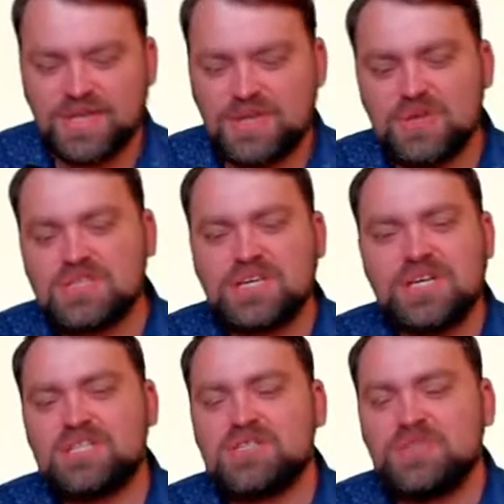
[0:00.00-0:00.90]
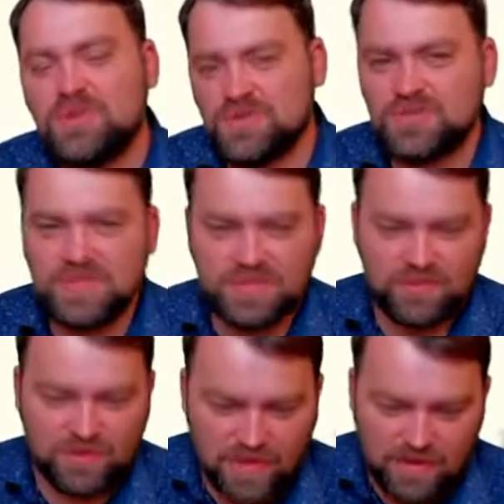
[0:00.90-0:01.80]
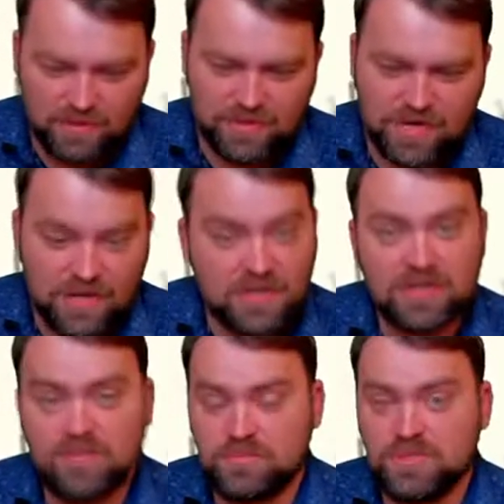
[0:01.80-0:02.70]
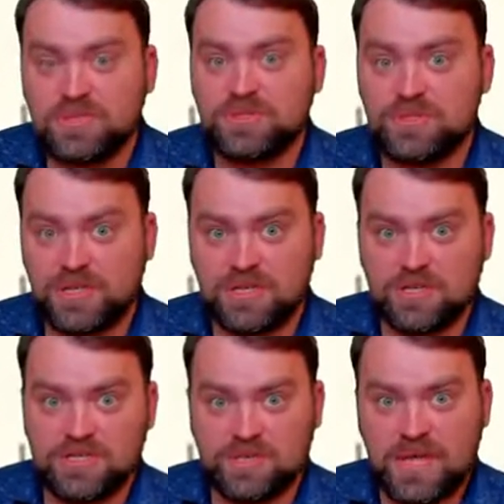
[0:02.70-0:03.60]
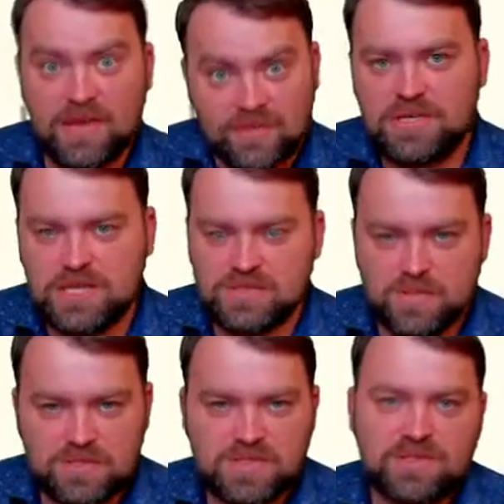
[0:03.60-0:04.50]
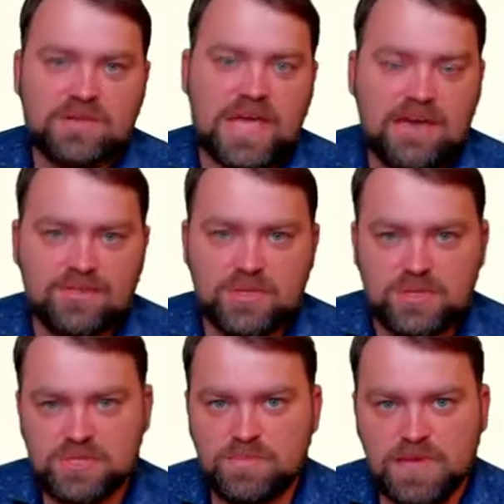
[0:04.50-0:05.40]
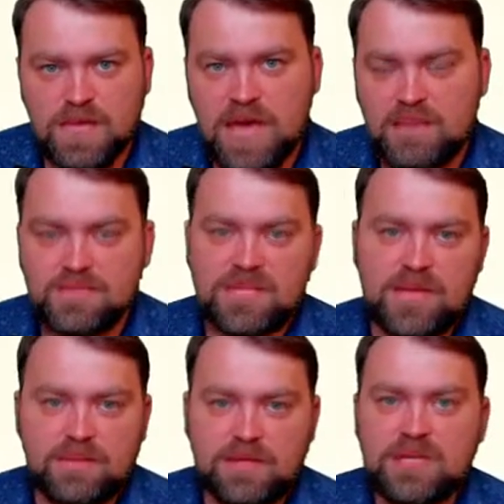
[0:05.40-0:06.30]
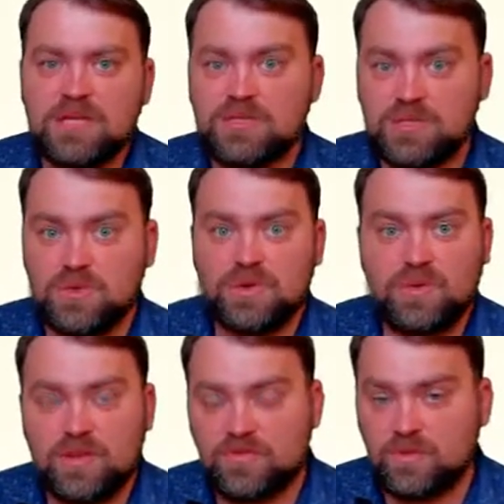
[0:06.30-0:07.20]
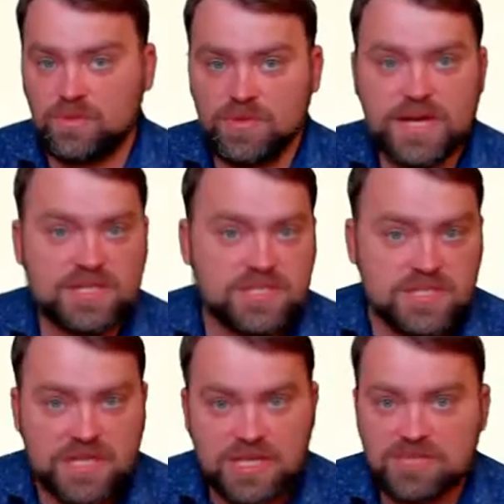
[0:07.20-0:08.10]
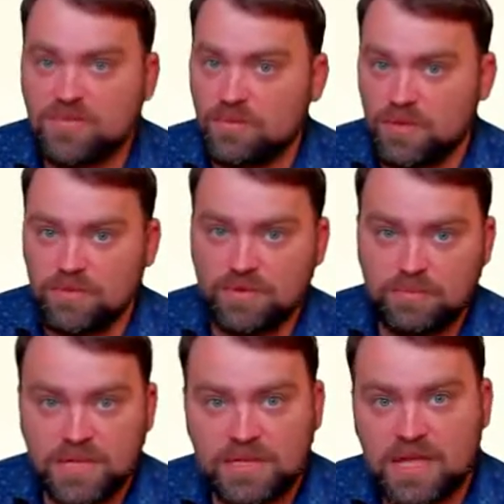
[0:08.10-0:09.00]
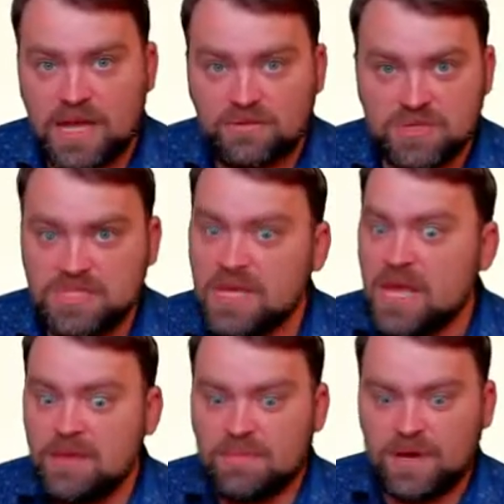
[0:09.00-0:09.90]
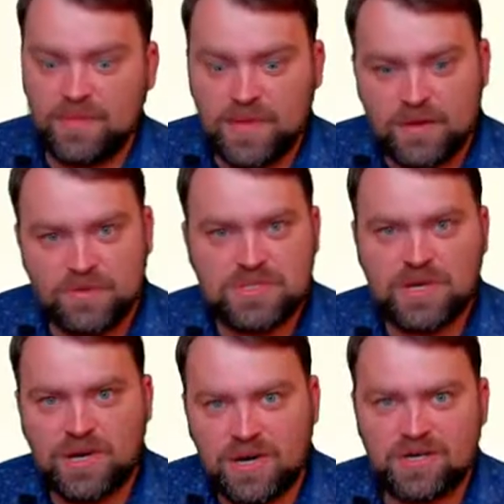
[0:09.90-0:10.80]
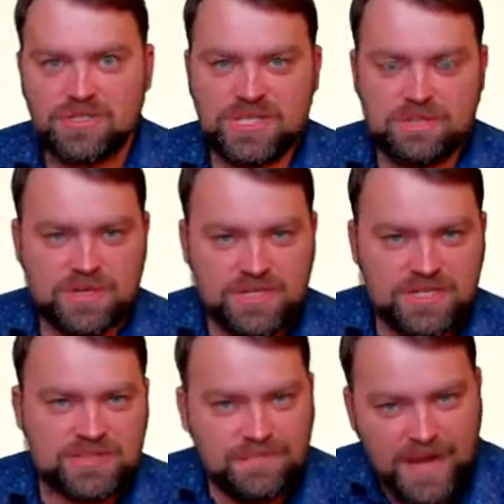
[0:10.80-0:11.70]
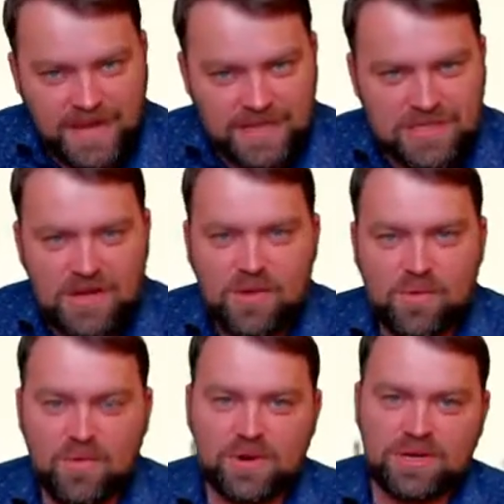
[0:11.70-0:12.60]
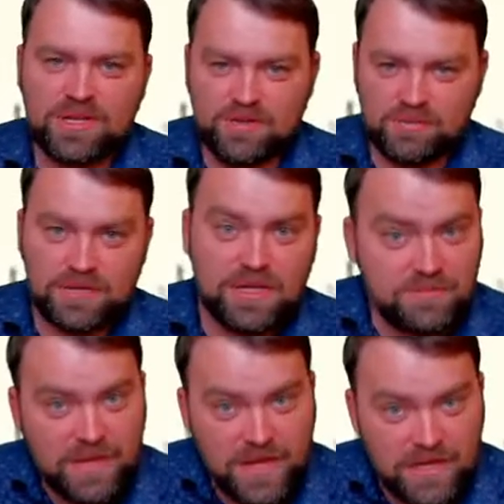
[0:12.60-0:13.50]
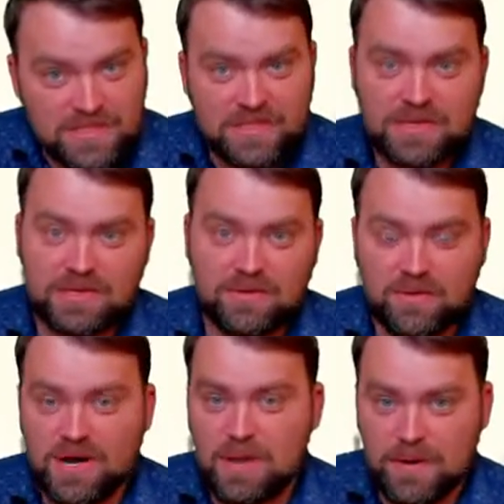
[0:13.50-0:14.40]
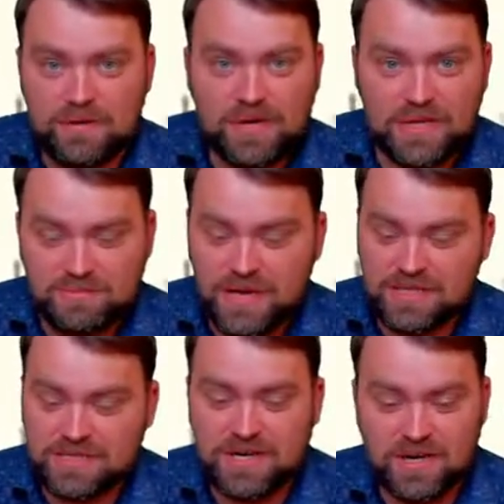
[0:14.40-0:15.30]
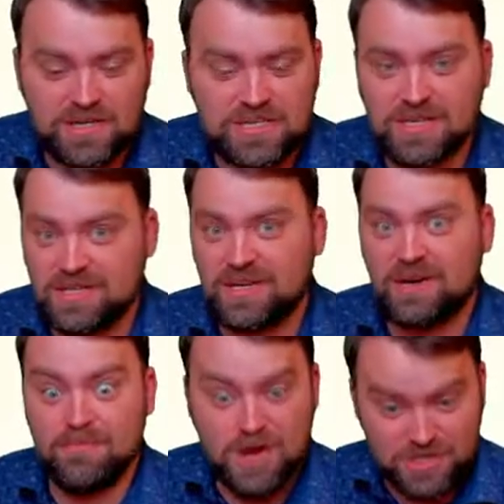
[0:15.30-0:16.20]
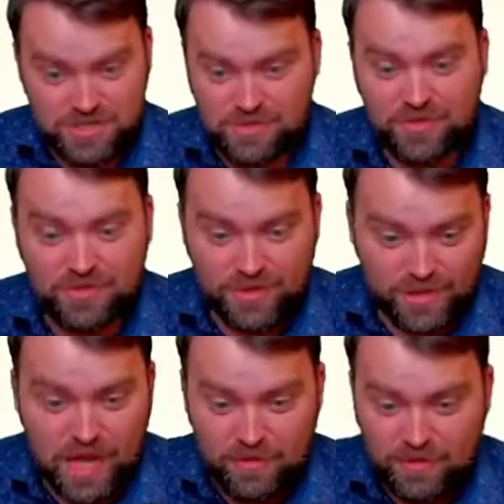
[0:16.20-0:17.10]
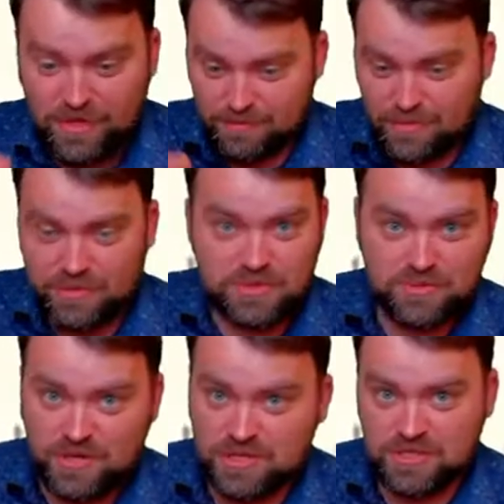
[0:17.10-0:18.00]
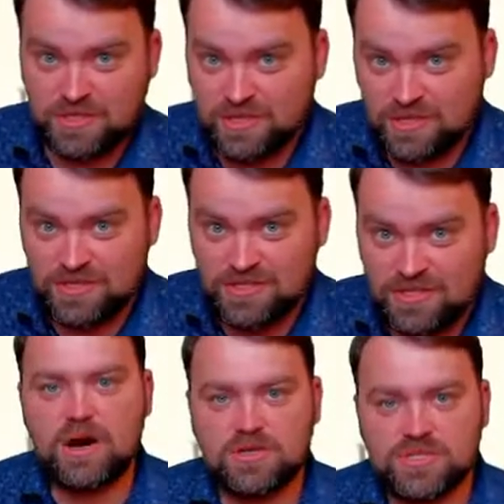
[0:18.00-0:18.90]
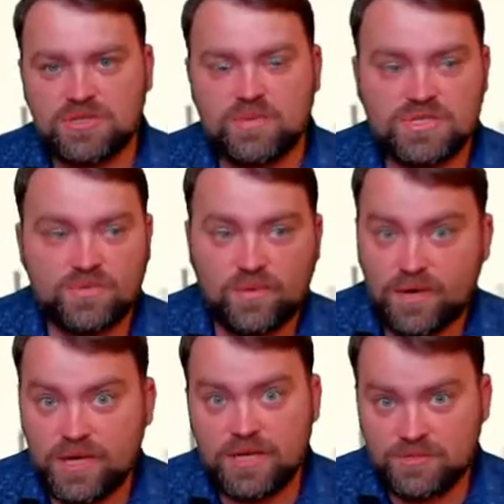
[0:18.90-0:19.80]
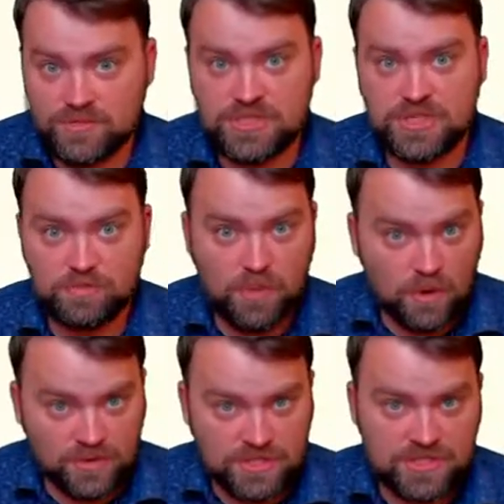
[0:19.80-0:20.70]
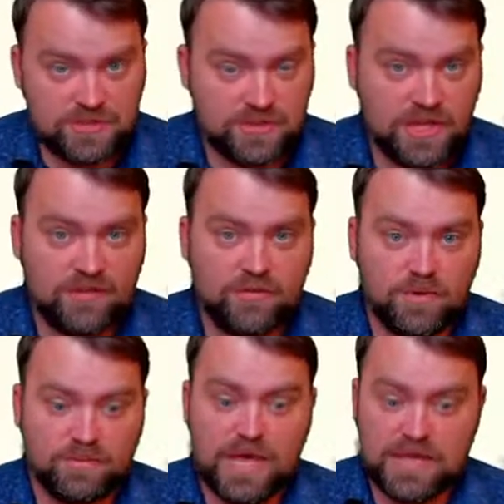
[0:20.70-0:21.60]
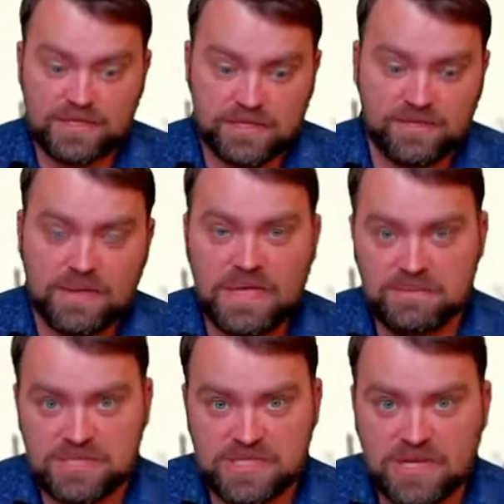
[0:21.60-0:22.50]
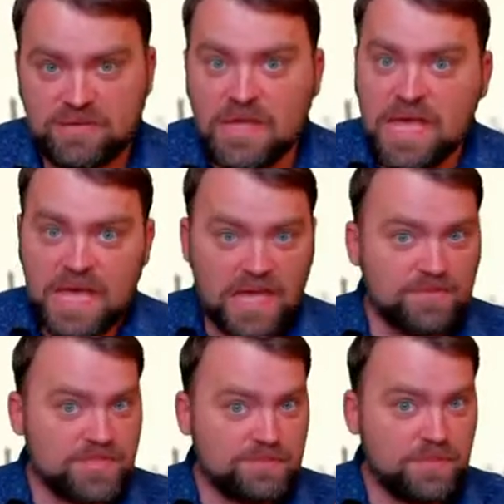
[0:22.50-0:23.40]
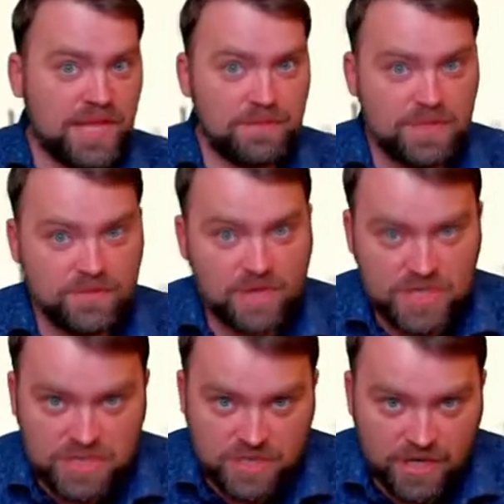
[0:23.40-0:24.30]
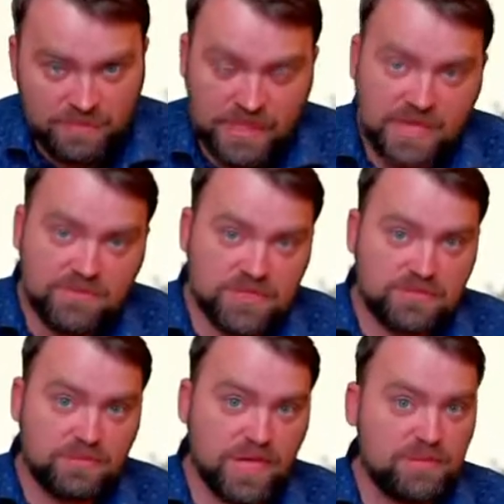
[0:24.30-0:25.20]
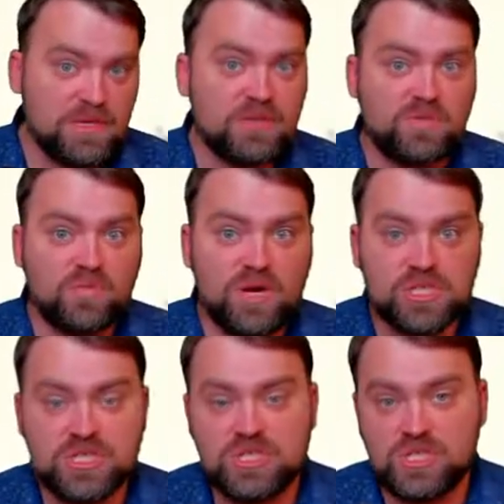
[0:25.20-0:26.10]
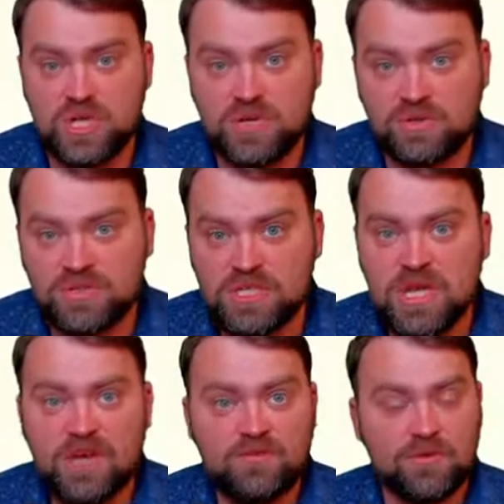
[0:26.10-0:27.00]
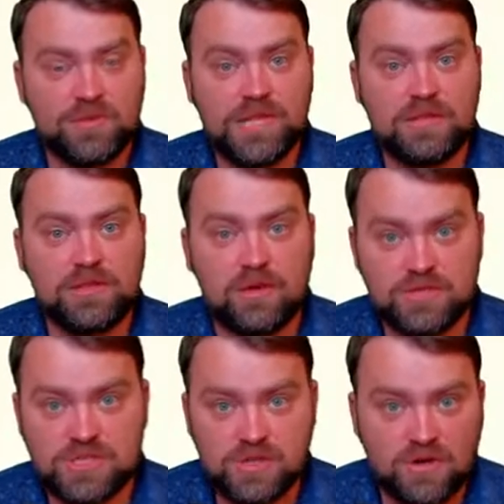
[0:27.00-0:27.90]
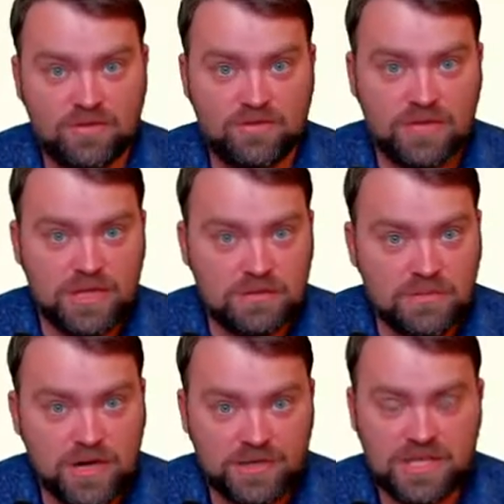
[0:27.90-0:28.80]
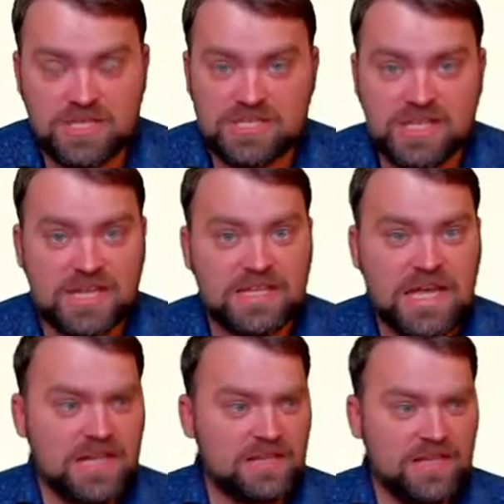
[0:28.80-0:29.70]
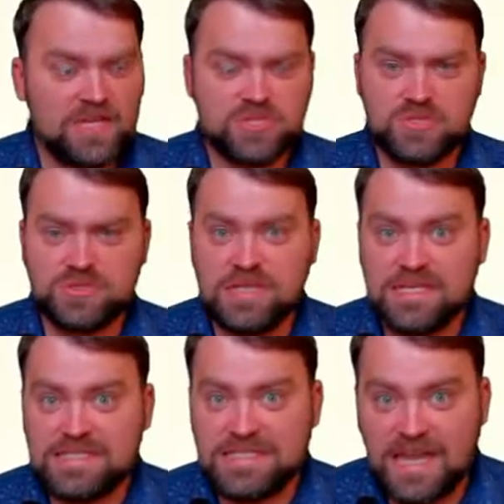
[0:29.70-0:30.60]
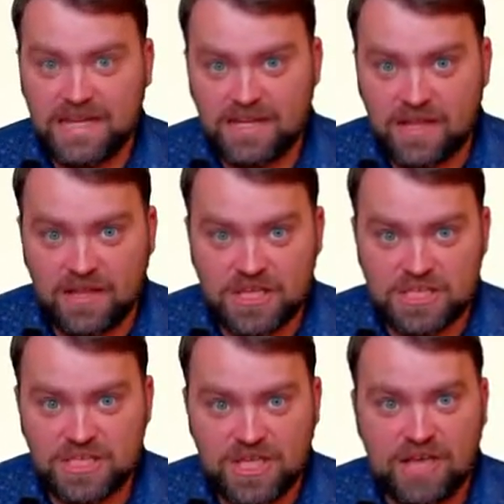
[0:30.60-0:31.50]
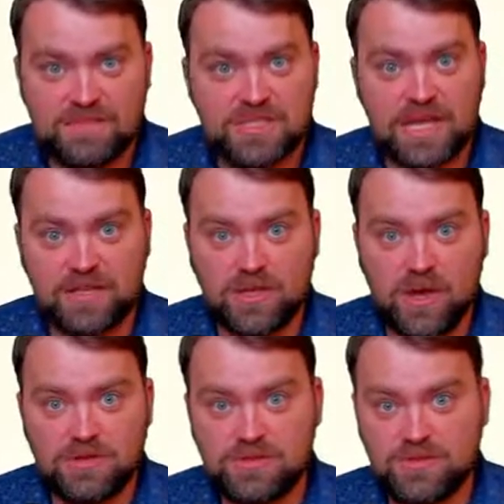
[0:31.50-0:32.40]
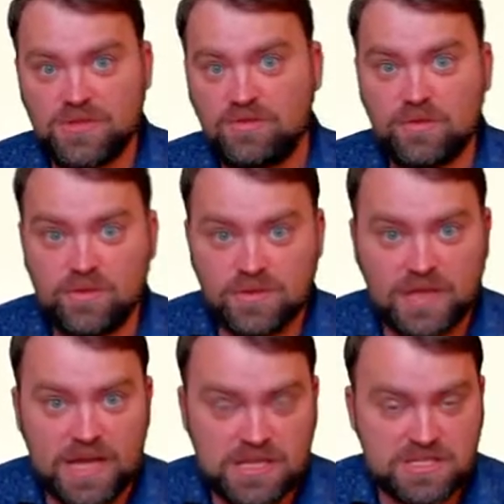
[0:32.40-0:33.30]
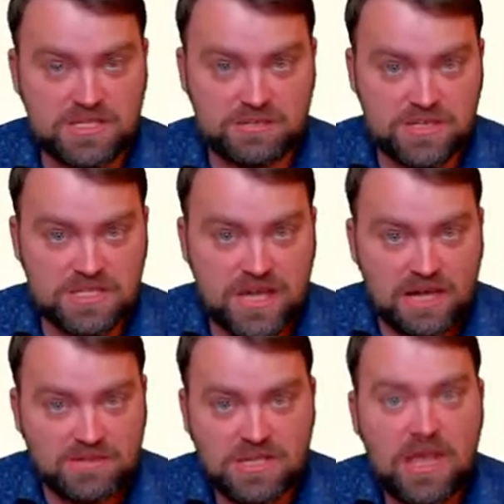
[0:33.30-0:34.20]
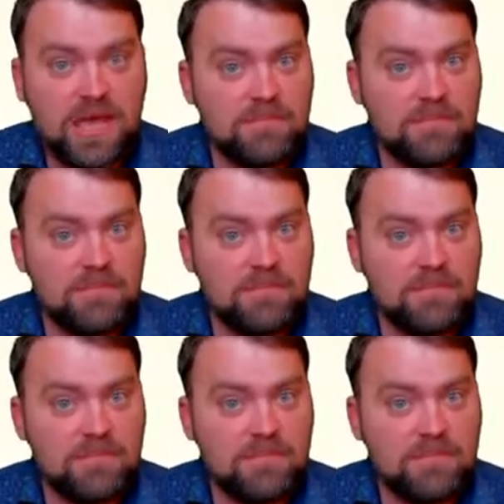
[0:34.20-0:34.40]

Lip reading: they use, it's not a reliable car compared to the cars we have. Yes, mostly we have used pickups coming to Ukraine from United States, from European countries, but those are Japanese-made or European-made or American-made cars that are much more reliable compared to Russian cars. Also, it was a very interesting post today from Kadyrov himself. He was blaming Russian army. He was blaming Russian generals for the loss of Liman. He said they should take Kalashnikovs and go to the front lines themselves.